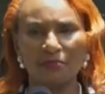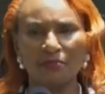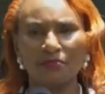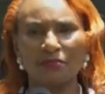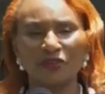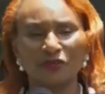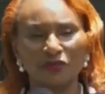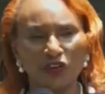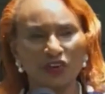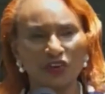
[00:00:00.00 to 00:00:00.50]

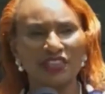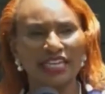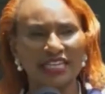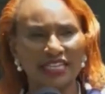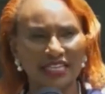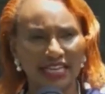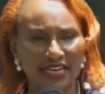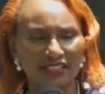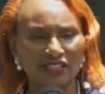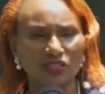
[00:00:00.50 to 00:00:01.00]
before they
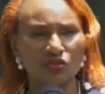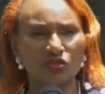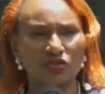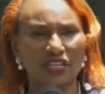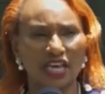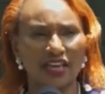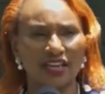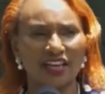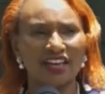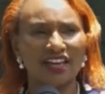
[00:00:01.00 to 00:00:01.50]
get to
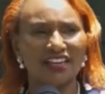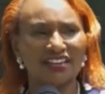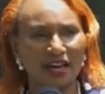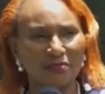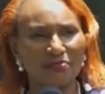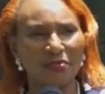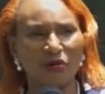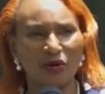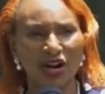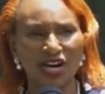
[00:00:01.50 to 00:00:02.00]
the
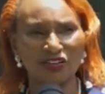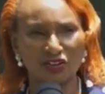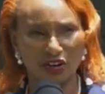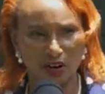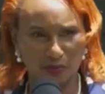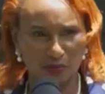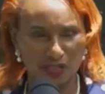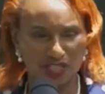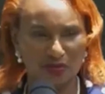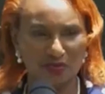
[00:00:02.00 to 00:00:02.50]
number one
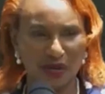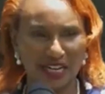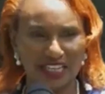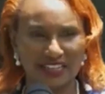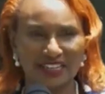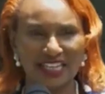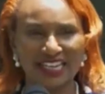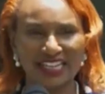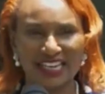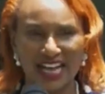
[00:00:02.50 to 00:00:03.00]
ombudsman
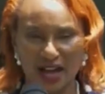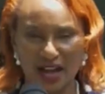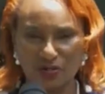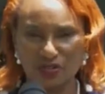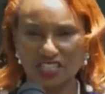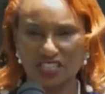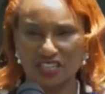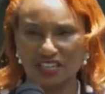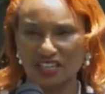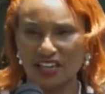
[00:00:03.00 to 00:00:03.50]
in the
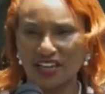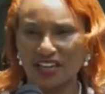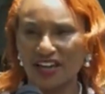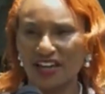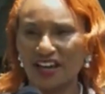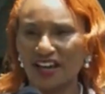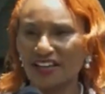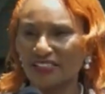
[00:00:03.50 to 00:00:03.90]
county. Mm.